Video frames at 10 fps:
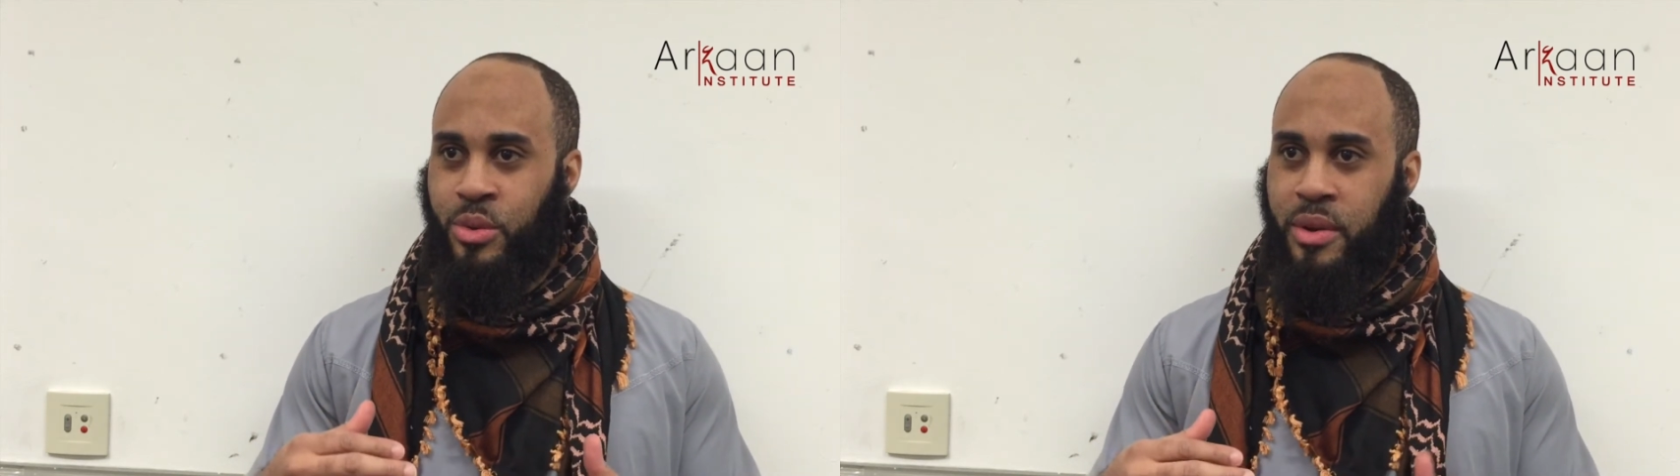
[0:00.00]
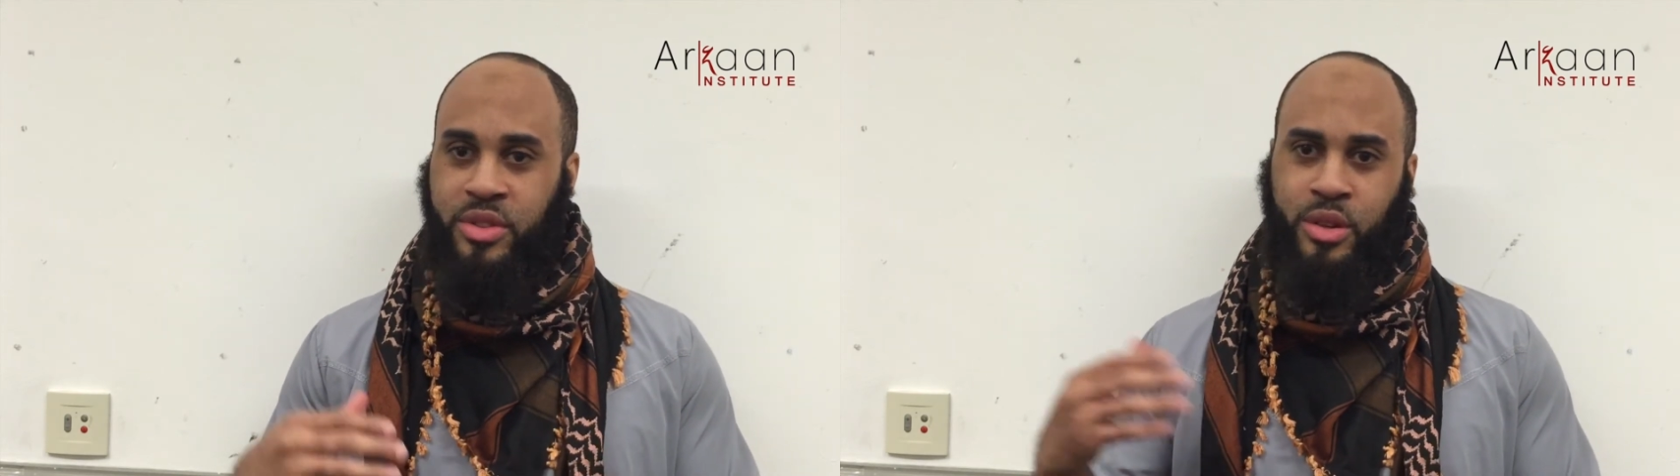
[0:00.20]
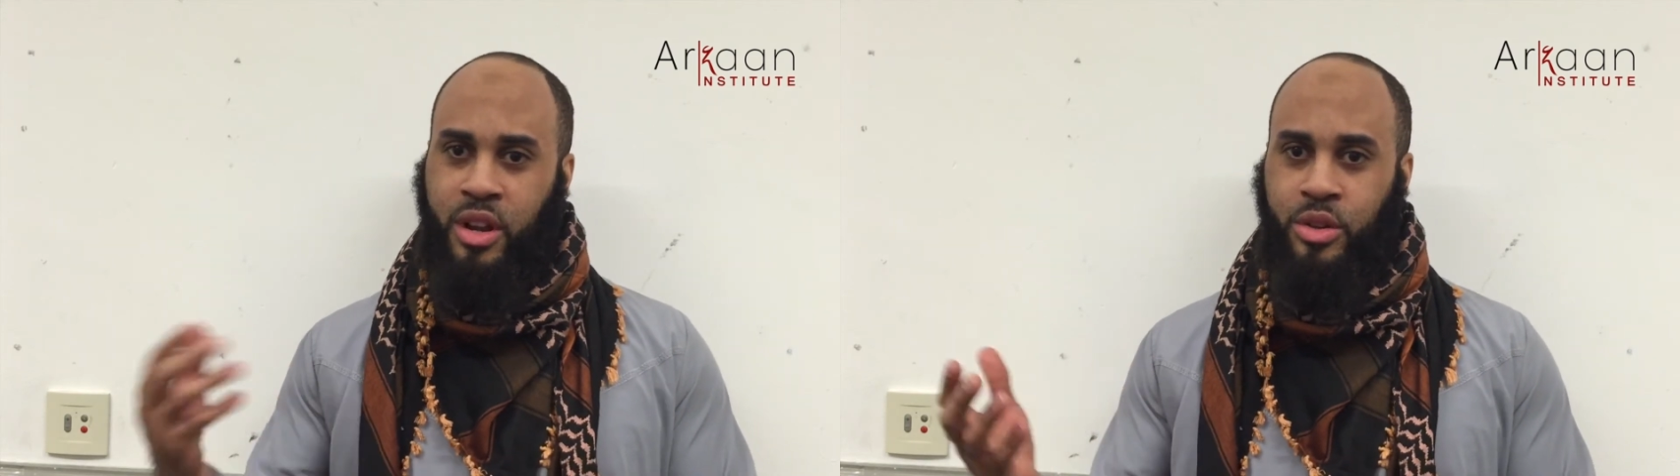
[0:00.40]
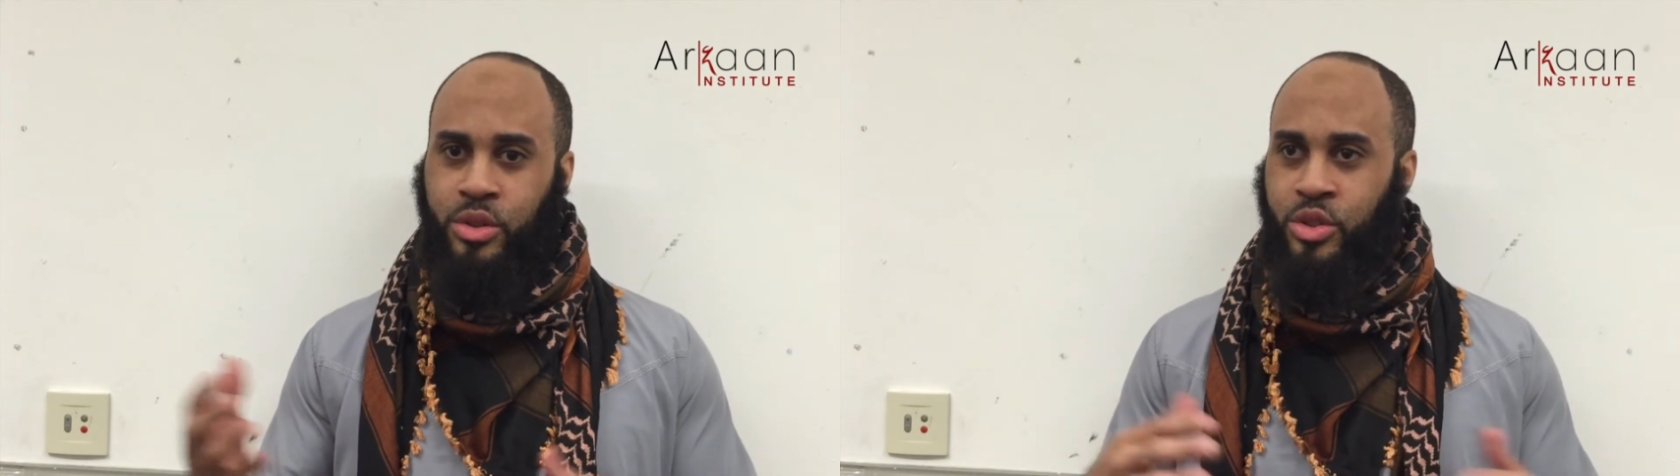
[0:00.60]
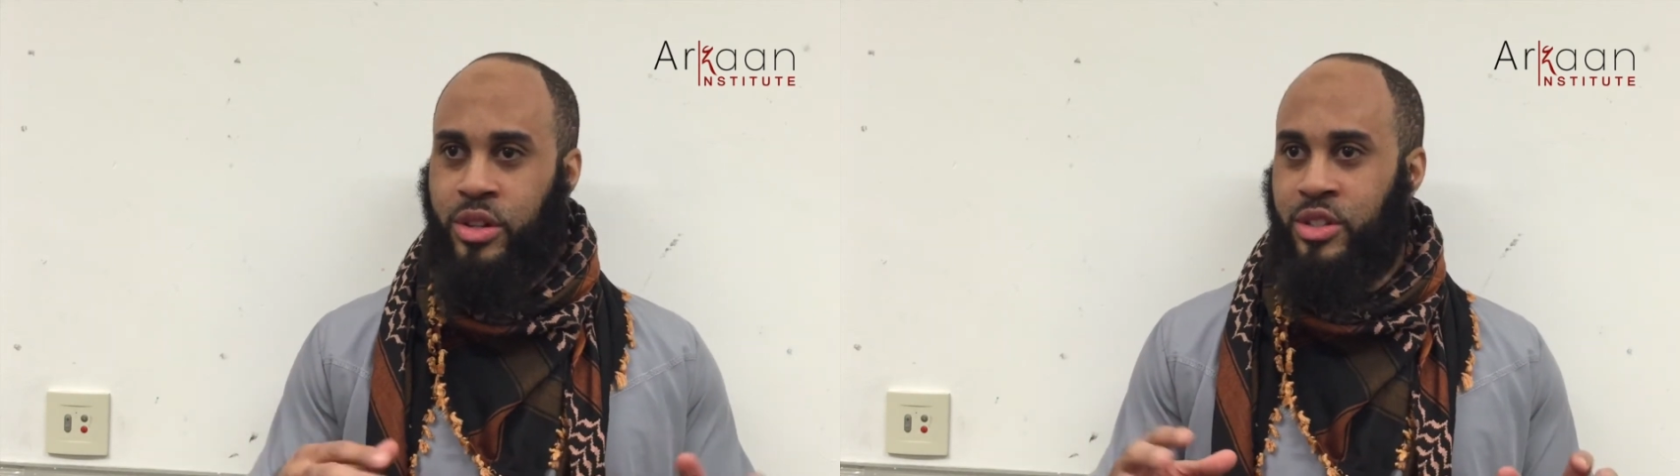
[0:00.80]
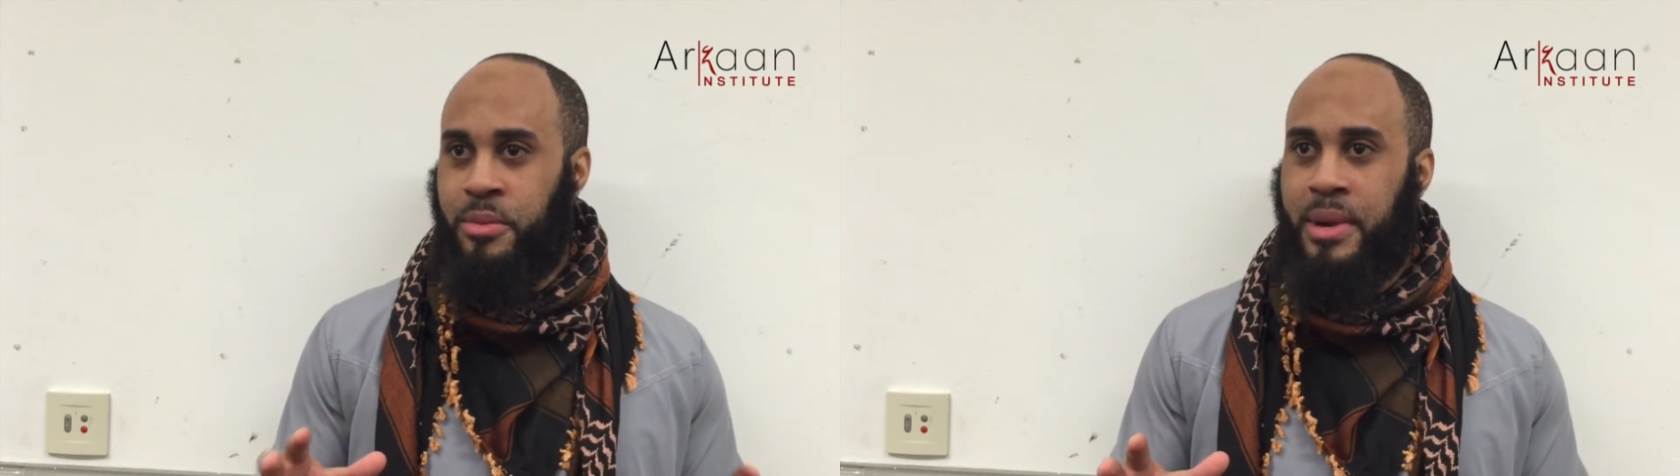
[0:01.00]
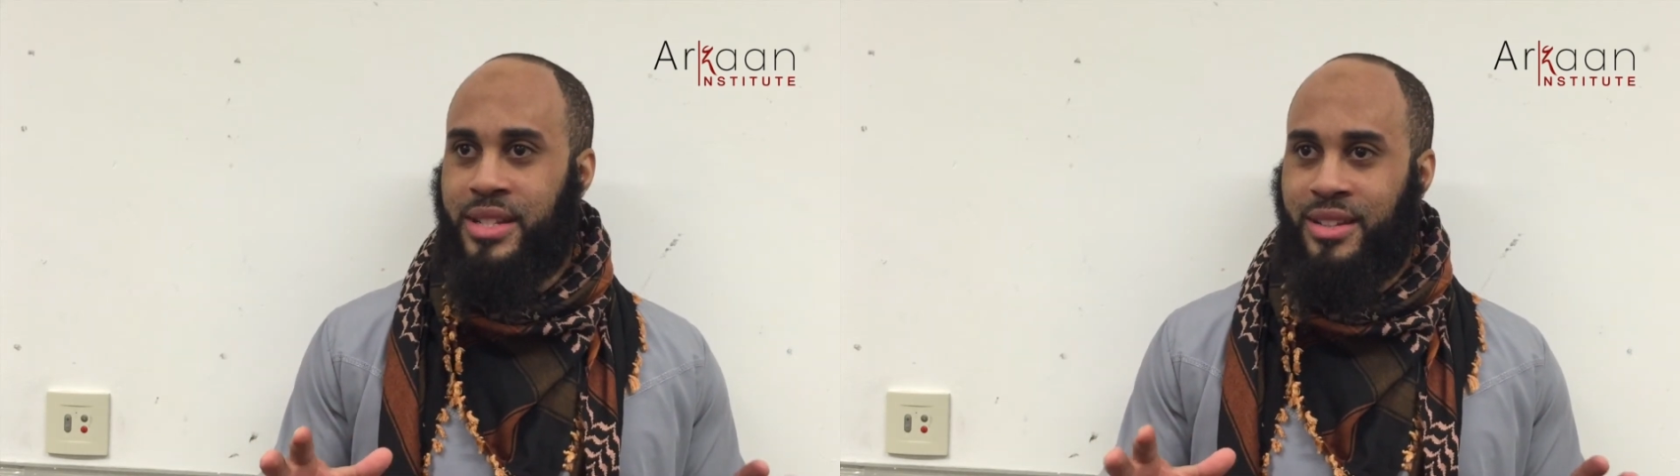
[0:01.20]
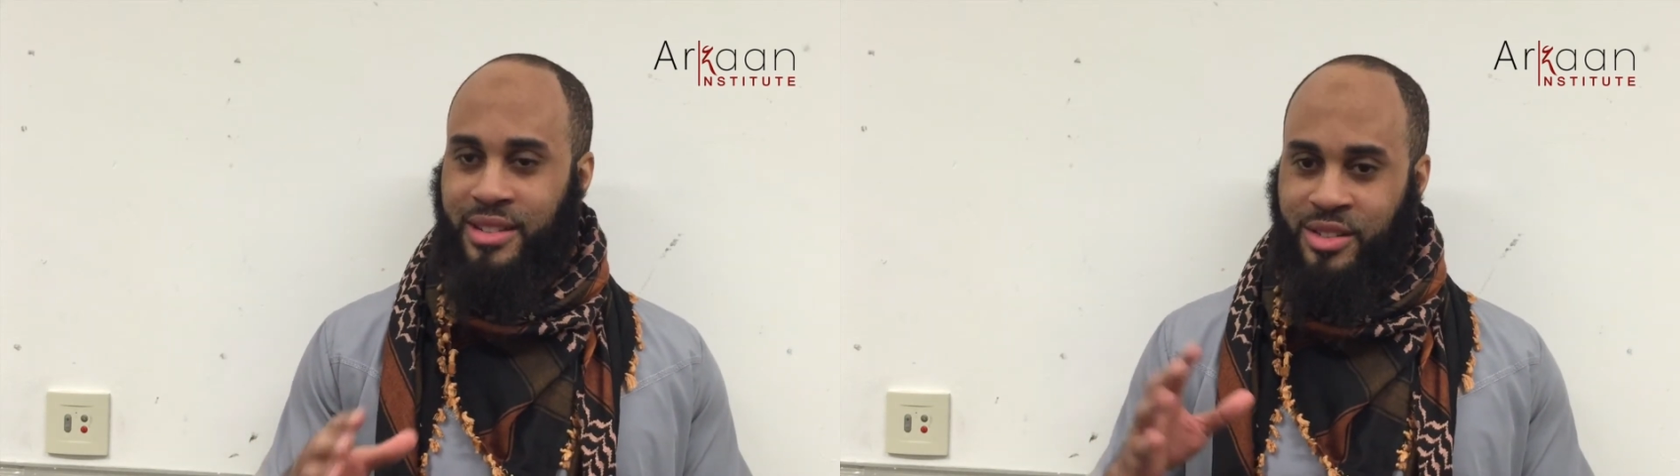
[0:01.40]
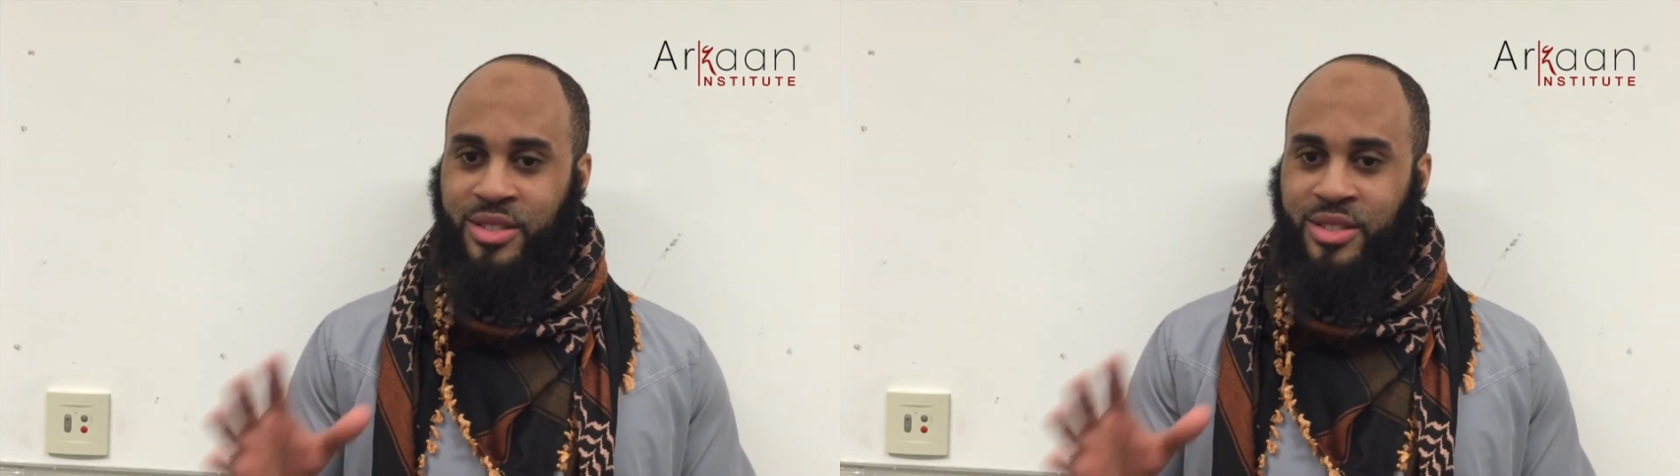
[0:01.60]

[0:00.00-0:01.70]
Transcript: whether they're long or short, it doesn't matter.